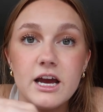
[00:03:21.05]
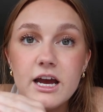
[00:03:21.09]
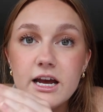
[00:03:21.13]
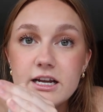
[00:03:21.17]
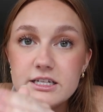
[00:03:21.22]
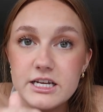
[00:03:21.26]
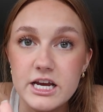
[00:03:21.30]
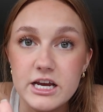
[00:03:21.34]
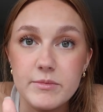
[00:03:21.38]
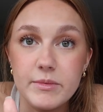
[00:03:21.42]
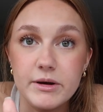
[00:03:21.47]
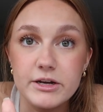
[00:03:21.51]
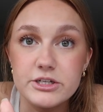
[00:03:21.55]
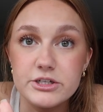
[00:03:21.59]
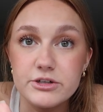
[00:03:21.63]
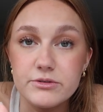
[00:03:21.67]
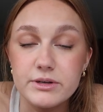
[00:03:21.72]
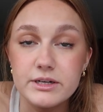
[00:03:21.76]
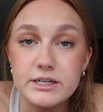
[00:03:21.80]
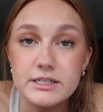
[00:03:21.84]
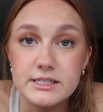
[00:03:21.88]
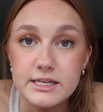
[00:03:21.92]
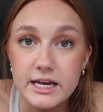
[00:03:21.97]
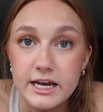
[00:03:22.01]
and take my 2
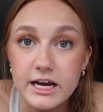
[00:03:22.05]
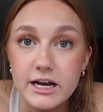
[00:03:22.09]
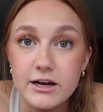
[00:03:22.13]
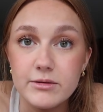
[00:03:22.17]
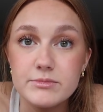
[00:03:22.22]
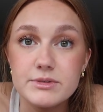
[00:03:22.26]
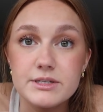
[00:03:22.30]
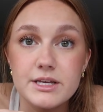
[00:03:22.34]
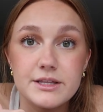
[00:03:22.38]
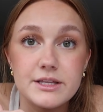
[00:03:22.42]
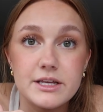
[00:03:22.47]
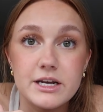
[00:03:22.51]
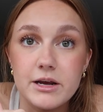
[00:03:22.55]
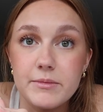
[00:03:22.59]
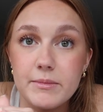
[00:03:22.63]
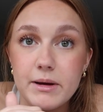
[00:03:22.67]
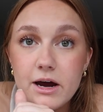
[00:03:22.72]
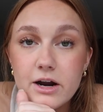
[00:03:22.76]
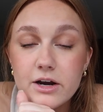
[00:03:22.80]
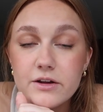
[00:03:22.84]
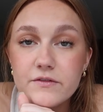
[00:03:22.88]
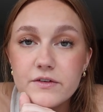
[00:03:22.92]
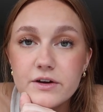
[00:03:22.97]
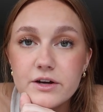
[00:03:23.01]
exams, and then I'm
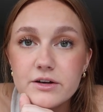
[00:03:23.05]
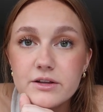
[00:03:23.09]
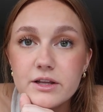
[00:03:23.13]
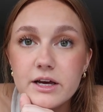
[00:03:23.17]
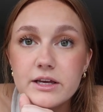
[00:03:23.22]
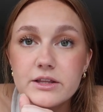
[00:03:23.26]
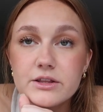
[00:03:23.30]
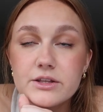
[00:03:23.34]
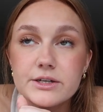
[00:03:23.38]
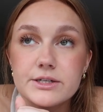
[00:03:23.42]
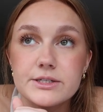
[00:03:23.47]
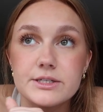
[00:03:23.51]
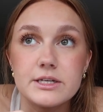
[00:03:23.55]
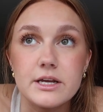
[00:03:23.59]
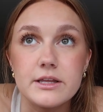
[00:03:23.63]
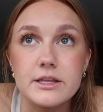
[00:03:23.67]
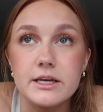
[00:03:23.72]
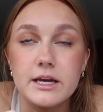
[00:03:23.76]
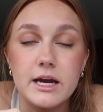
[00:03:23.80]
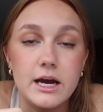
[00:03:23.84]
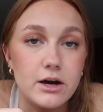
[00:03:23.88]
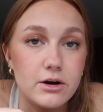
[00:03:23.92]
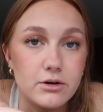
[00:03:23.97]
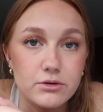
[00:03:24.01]
out of here. Like, there's
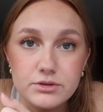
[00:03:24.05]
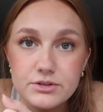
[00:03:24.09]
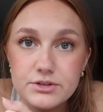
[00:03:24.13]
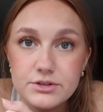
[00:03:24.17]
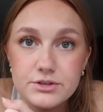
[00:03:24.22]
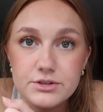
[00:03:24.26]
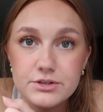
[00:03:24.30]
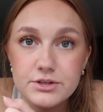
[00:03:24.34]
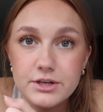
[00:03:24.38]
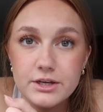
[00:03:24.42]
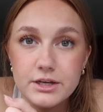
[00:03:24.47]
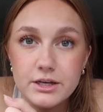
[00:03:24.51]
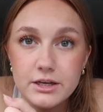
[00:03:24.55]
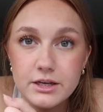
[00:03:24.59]
nothing else